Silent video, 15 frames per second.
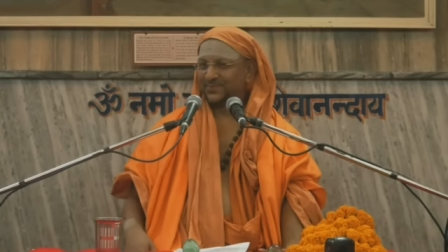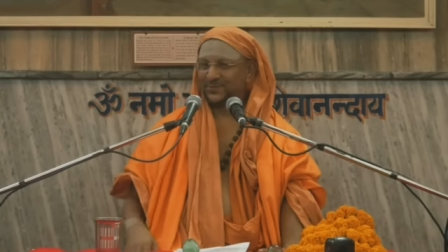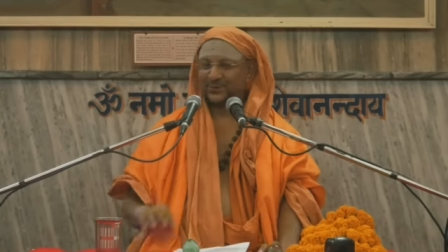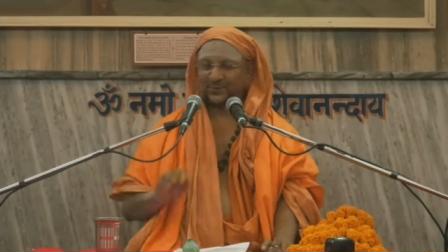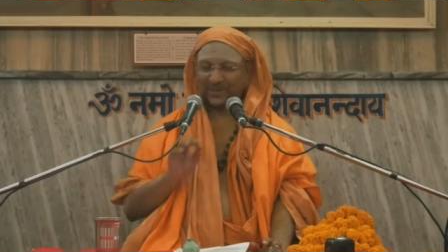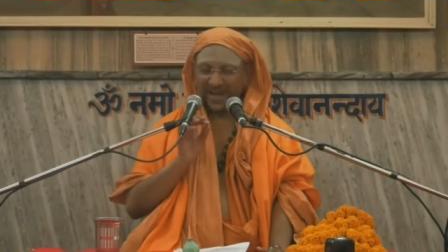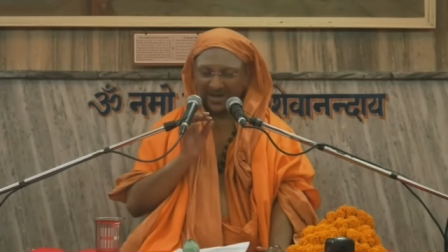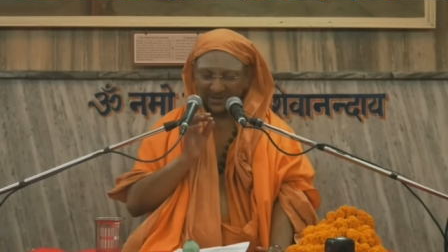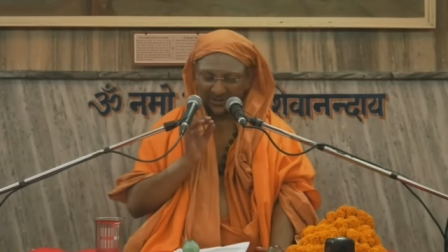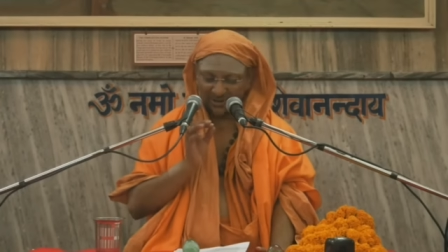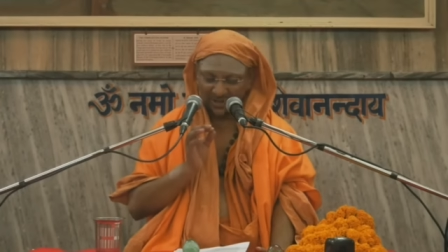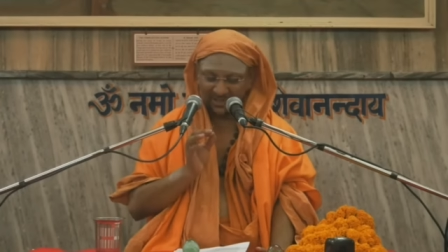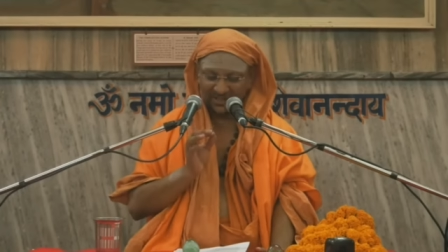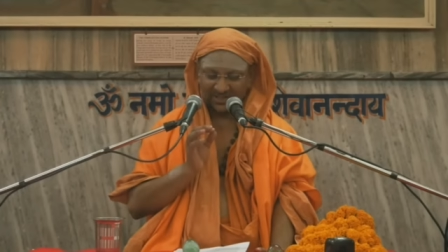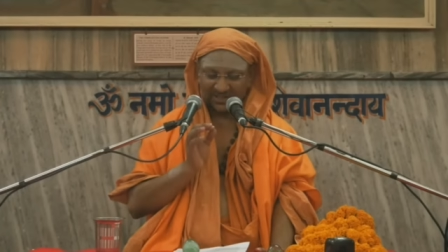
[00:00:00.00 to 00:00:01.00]
So that
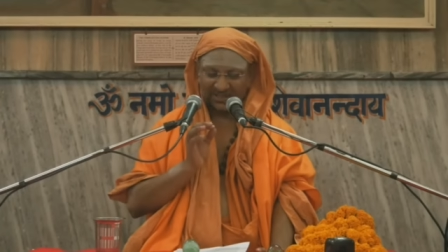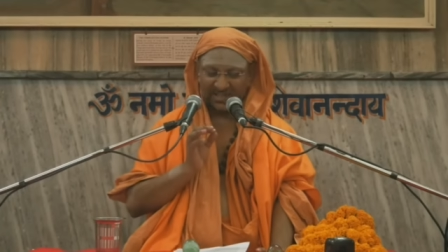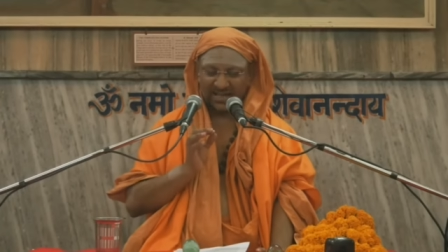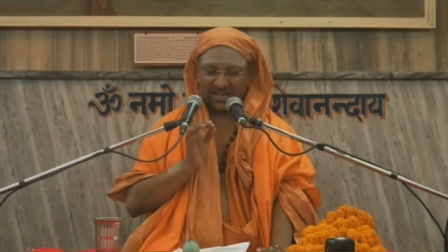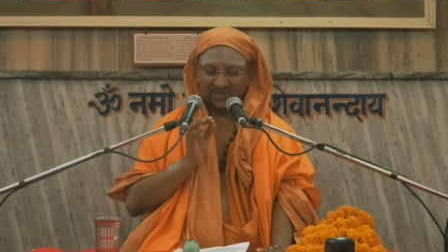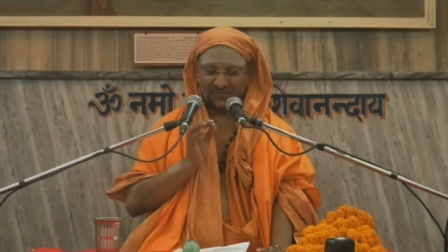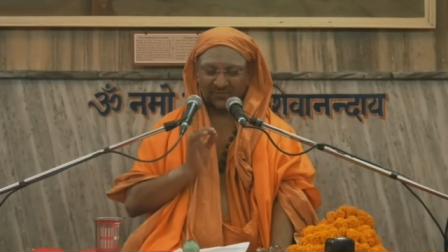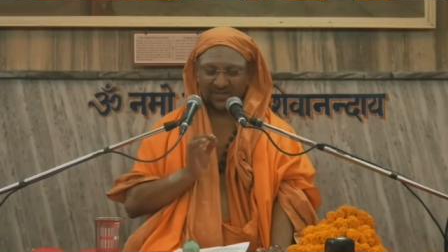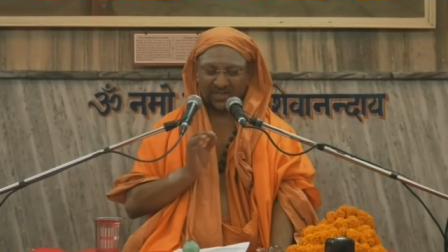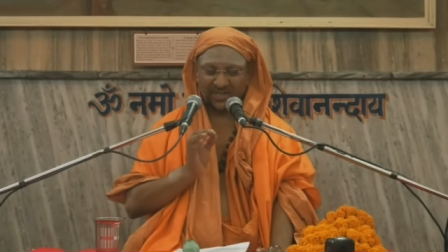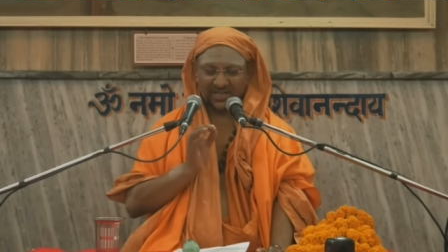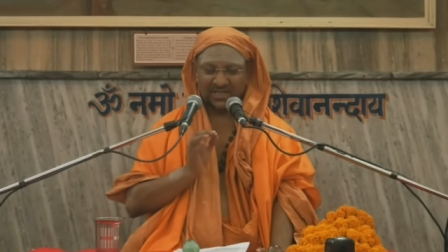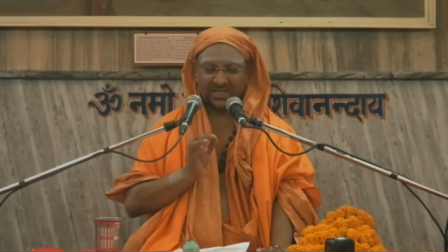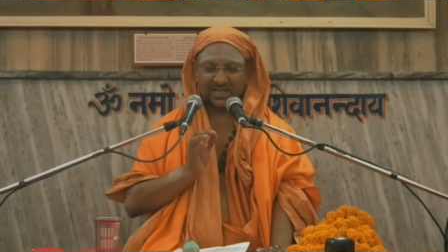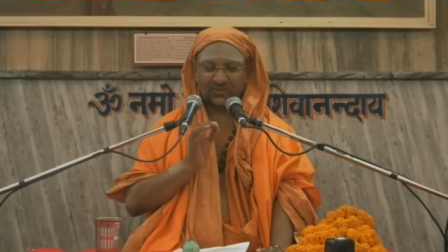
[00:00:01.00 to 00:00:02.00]
chit, that
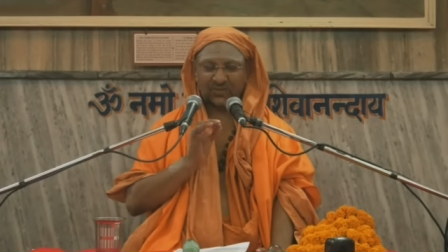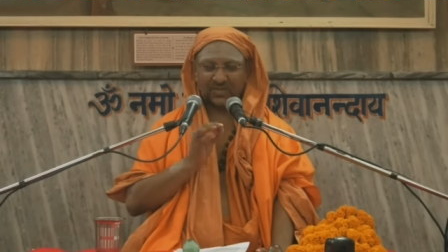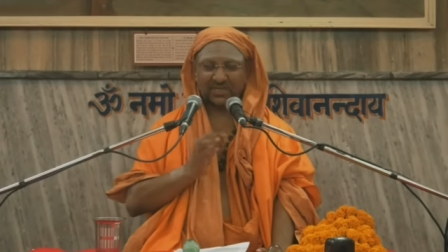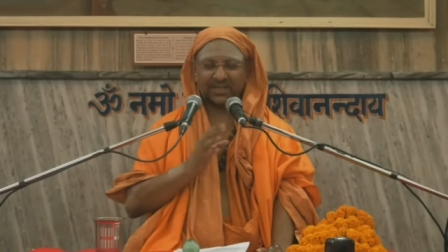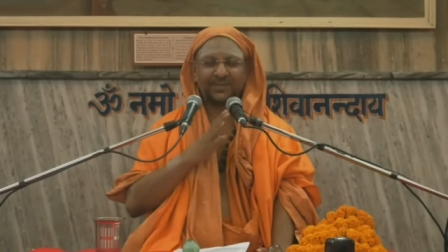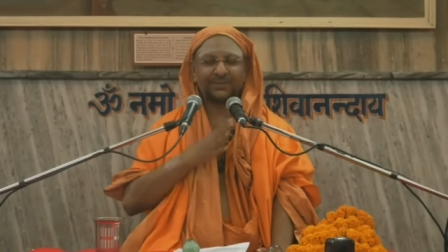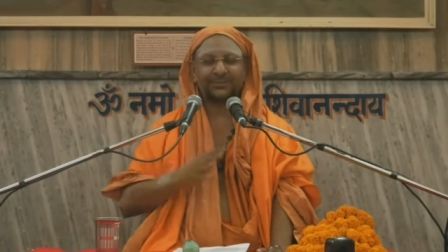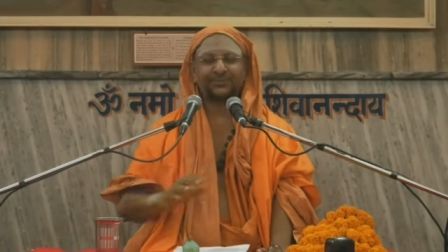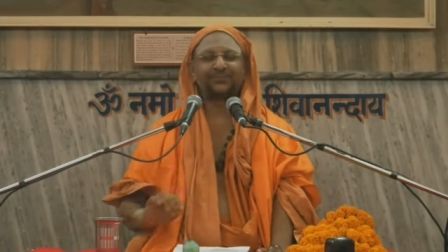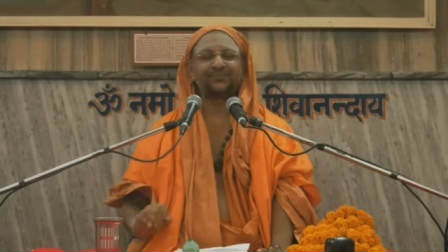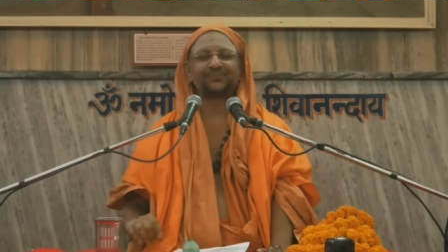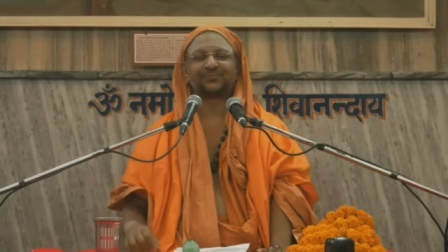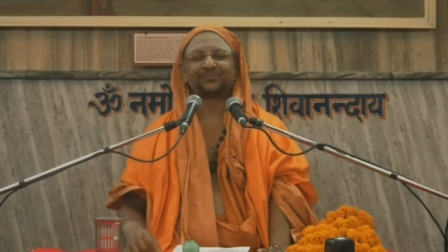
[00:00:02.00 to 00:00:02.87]
awareness within,